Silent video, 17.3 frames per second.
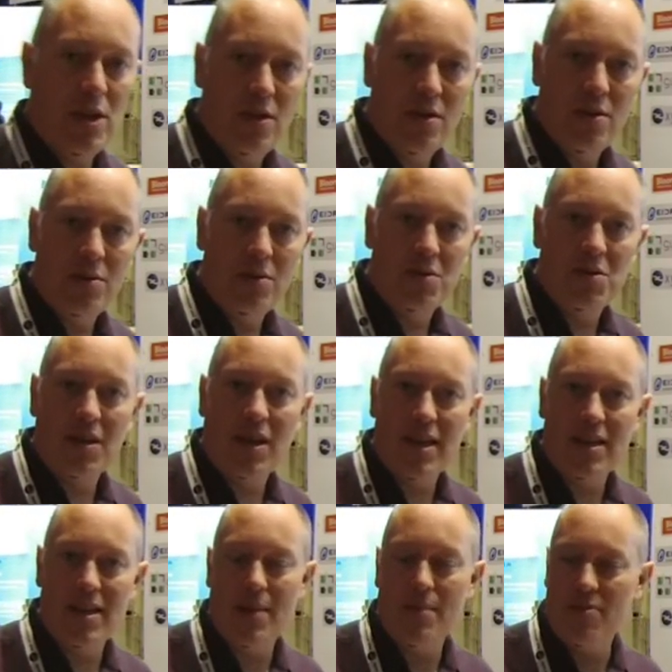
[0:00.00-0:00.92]
use the
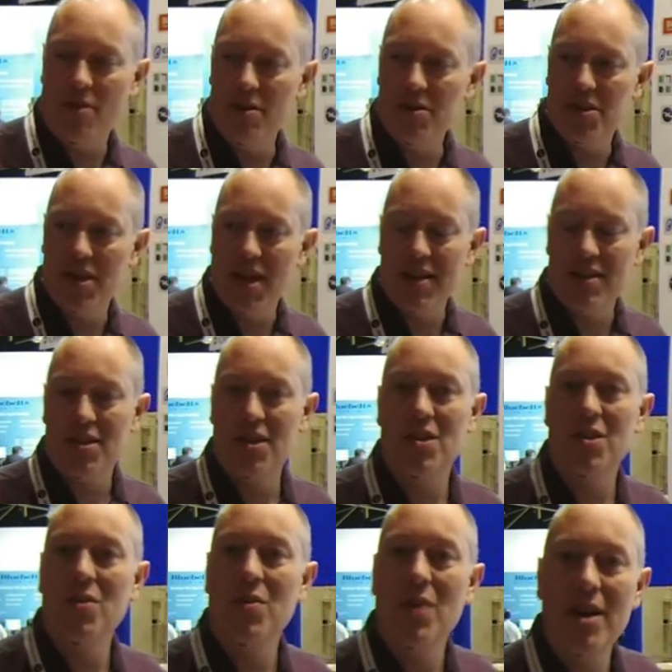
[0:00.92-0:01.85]
GitHub process to
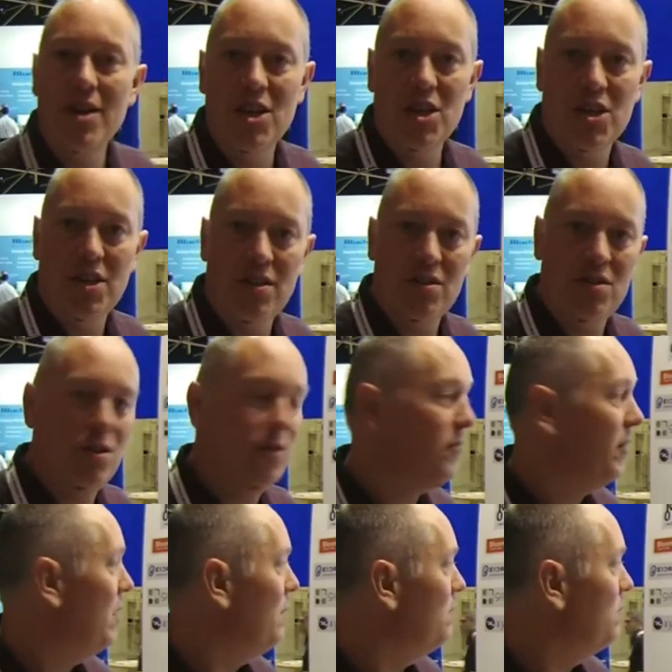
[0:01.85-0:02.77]
do additions to
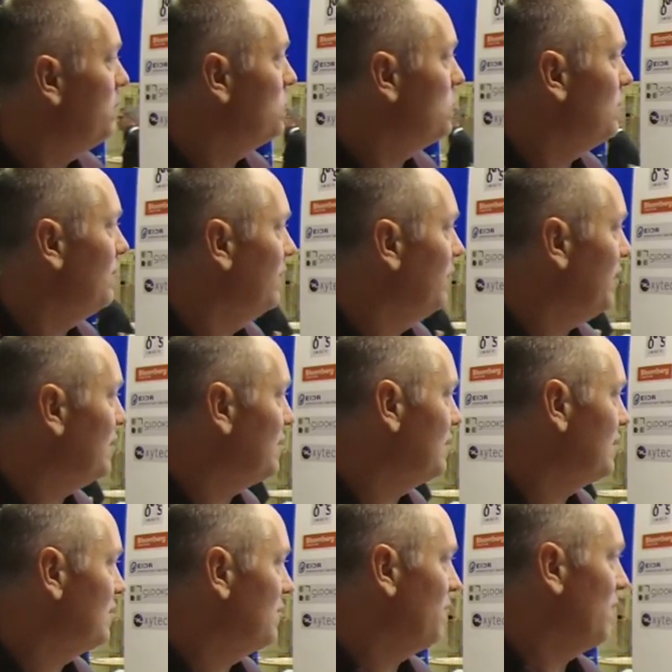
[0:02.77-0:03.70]
FIMS,
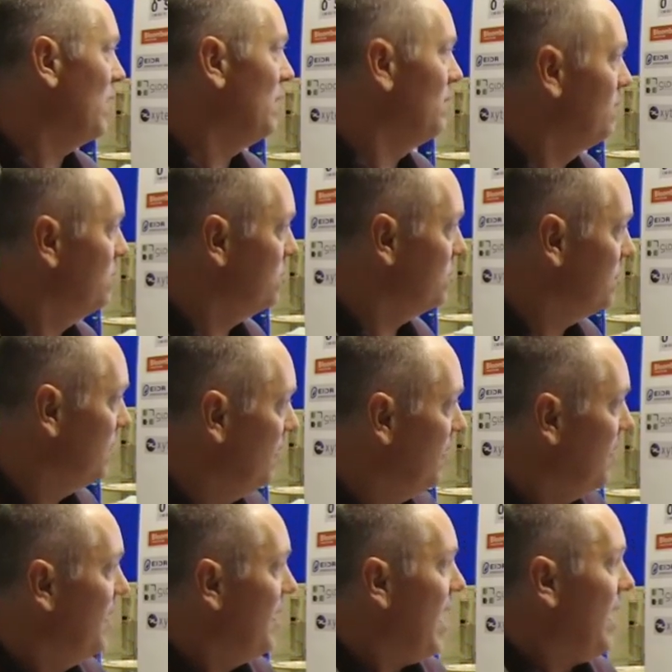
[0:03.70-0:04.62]
fixes to FIMS,
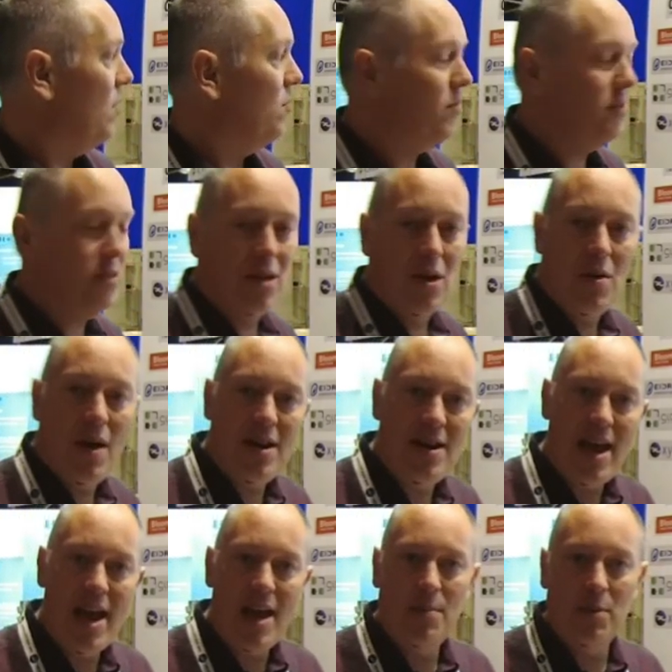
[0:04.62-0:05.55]
and also
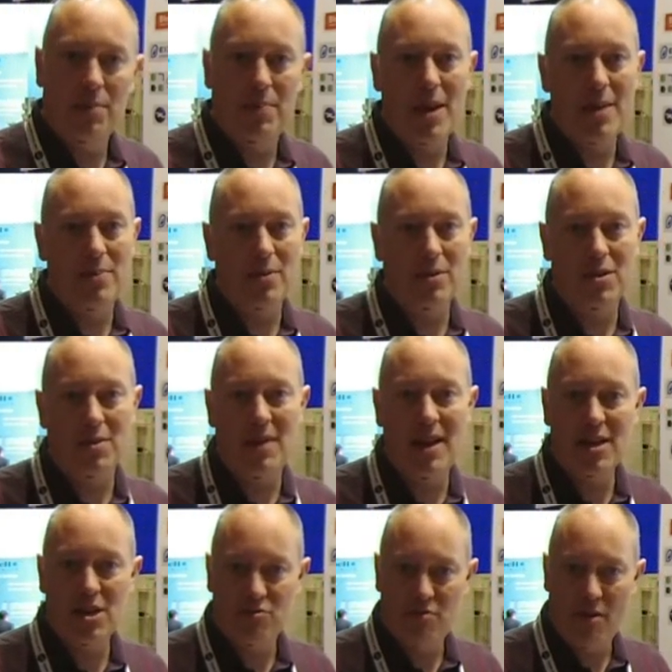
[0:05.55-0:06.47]
enable people to
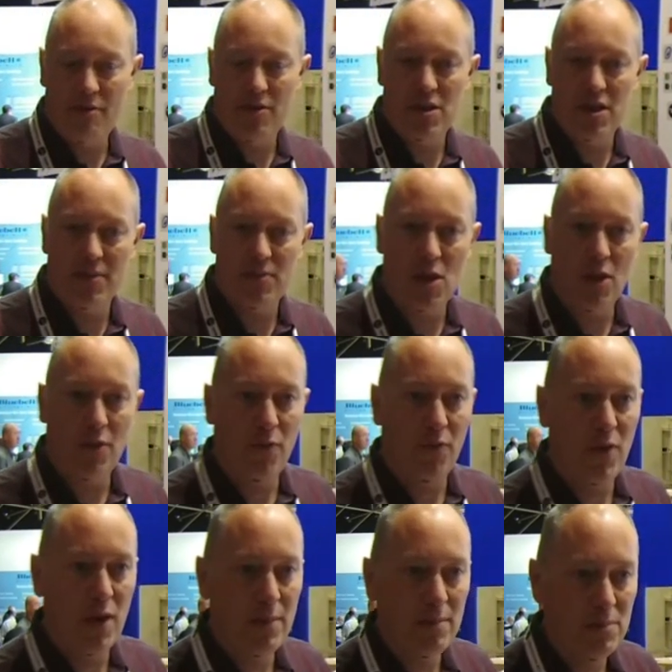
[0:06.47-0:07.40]
make derivatives of
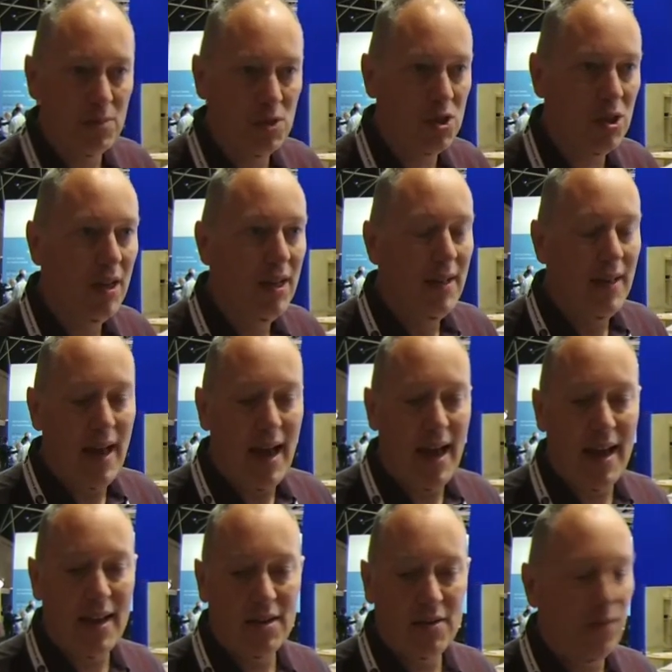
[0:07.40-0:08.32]
FIMS
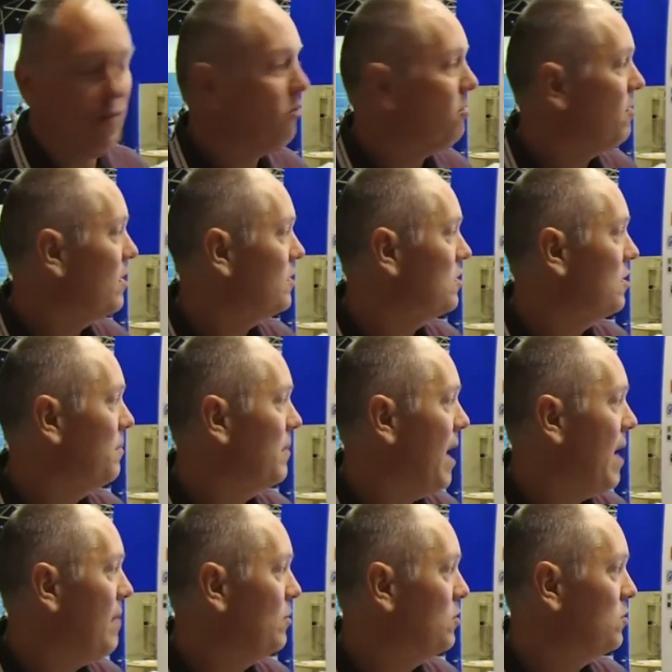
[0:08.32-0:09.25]
and for us to be
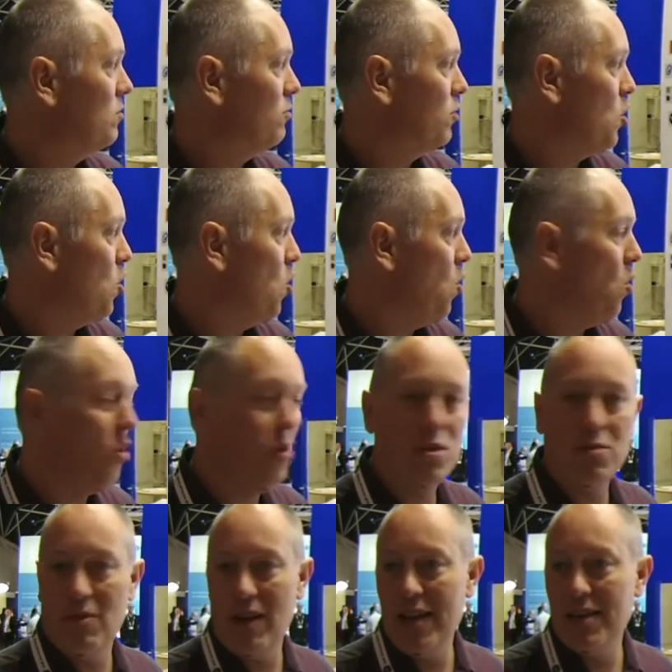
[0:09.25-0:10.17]
able to
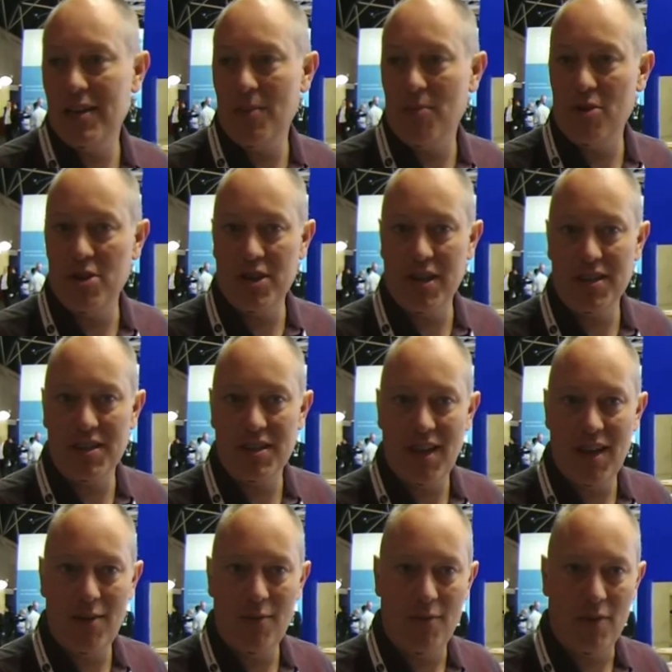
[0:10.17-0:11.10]
record related projects
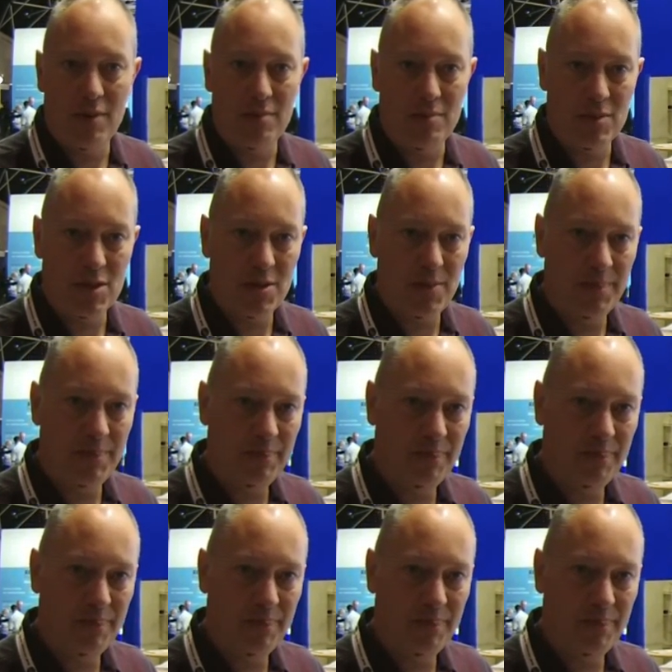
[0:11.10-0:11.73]
in FIMS.